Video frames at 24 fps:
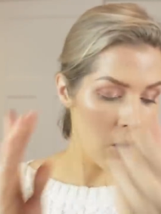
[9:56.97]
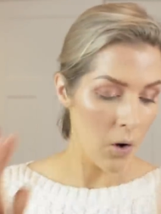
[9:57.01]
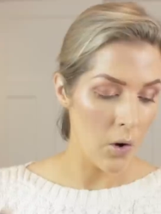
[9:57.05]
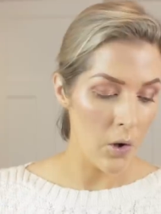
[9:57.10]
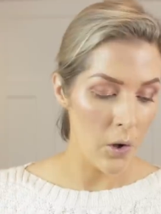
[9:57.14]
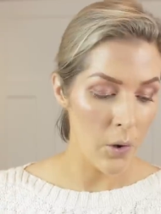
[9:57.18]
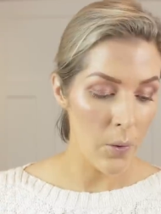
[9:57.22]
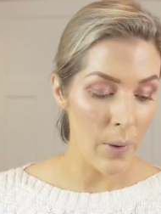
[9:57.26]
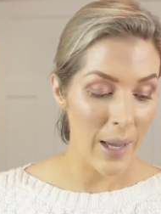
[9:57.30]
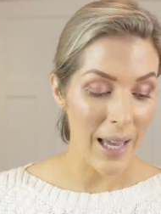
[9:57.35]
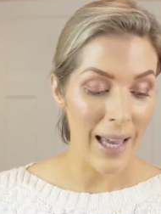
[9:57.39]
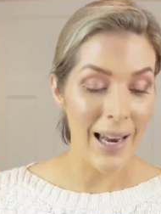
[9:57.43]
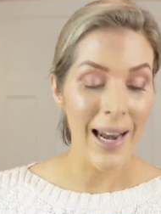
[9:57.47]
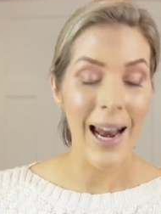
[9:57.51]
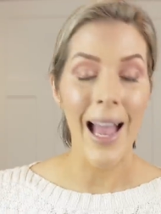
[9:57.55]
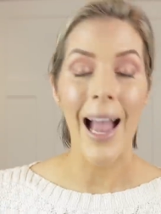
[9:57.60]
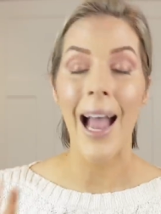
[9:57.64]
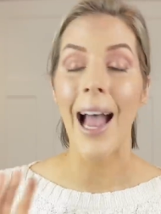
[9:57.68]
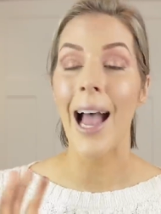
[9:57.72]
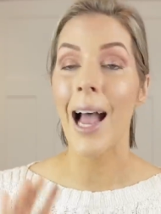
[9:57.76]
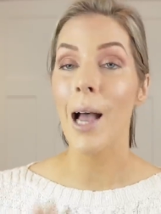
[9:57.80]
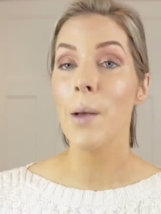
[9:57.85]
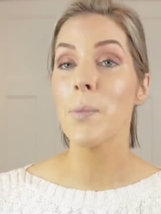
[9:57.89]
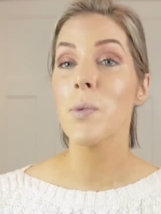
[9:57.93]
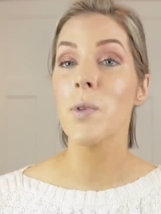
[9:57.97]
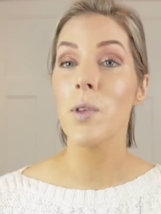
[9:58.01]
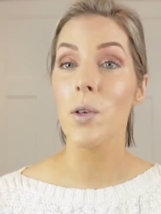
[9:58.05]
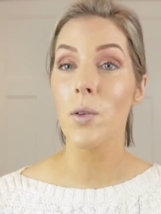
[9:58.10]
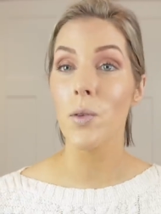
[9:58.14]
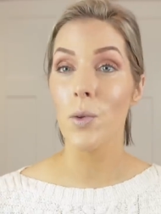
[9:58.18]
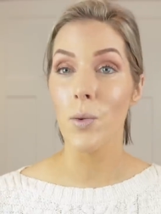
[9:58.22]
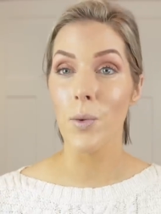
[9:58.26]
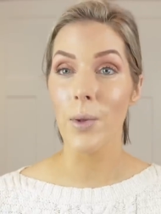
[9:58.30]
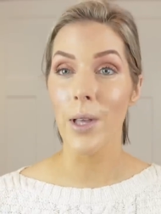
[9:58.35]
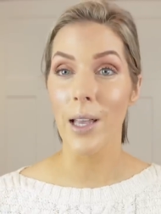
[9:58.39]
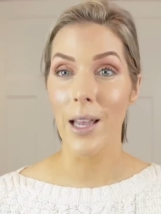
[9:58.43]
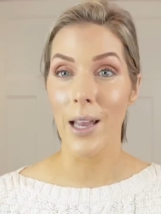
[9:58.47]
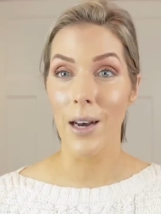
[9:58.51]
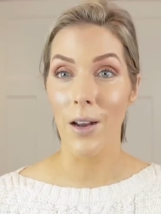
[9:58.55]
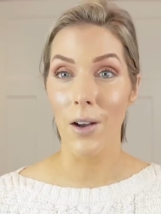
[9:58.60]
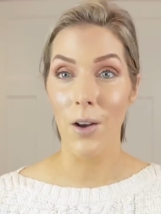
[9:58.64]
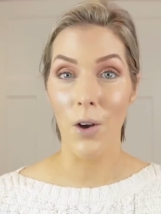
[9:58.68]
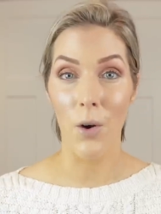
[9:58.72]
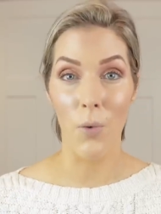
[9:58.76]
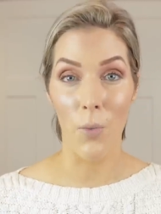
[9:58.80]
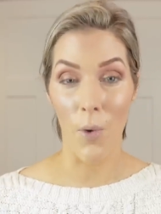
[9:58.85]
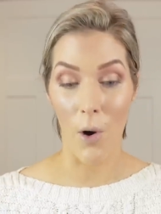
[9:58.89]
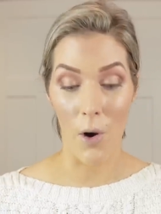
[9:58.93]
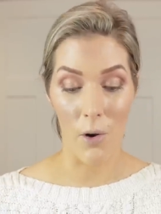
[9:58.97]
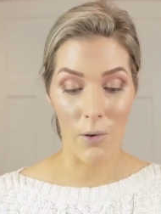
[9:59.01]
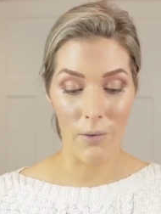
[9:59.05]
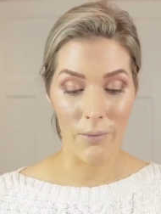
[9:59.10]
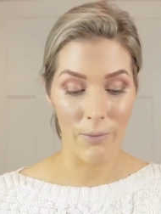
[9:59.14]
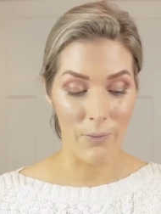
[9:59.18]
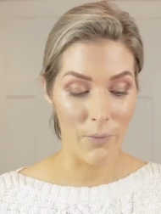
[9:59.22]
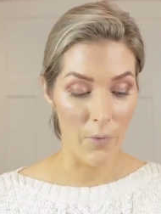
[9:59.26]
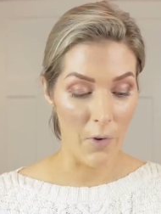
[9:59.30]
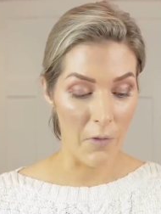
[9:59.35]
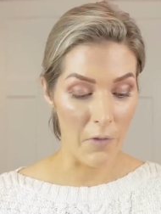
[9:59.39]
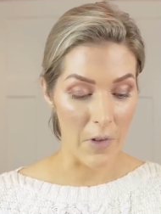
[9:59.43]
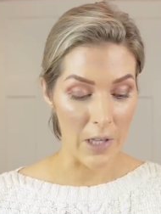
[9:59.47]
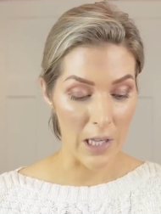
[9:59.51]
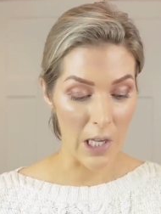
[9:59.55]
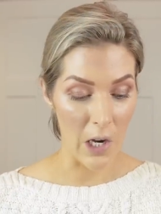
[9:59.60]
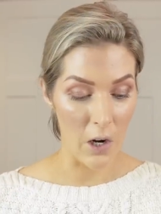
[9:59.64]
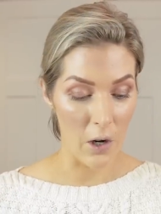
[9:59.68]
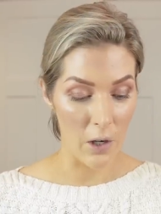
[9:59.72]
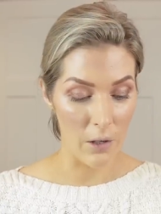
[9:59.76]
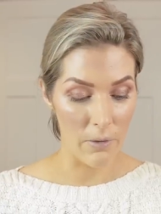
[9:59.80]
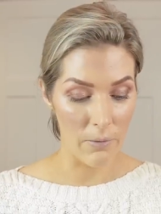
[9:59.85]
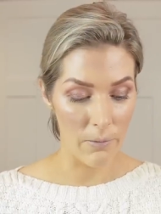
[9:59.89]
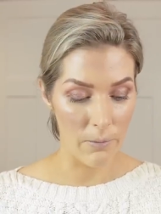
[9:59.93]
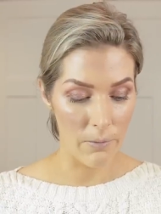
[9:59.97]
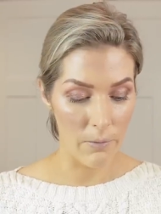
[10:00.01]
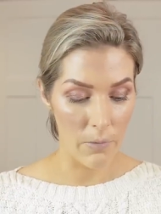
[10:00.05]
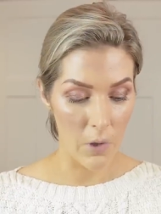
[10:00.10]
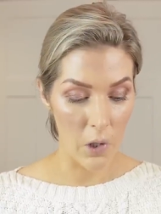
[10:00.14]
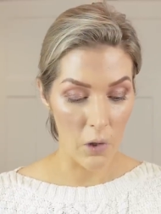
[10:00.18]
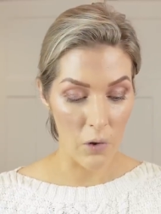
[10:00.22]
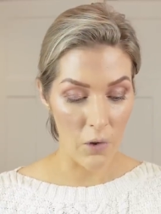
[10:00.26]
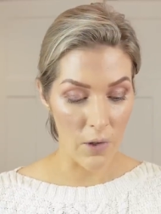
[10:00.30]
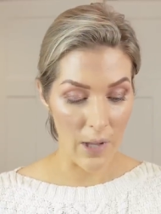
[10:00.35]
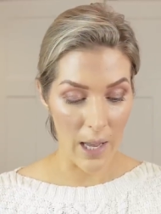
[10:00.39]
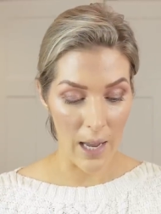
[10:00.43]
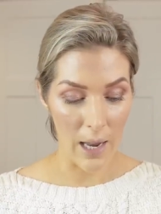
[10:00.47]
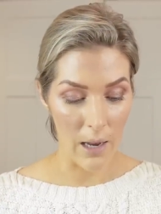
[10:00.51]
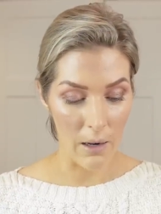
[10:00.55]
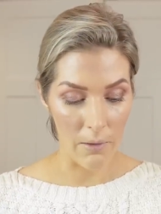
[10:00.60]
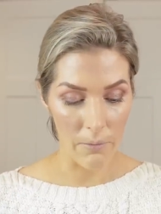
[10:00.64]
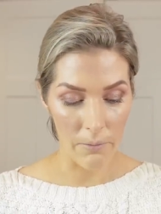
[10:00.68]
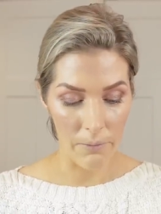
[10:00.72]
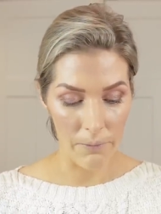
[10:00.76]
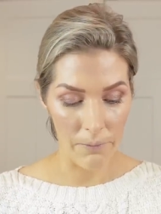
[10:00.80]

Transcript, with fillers: Y'all, you can absolutely cannot go wrong with Viseart. You just can't.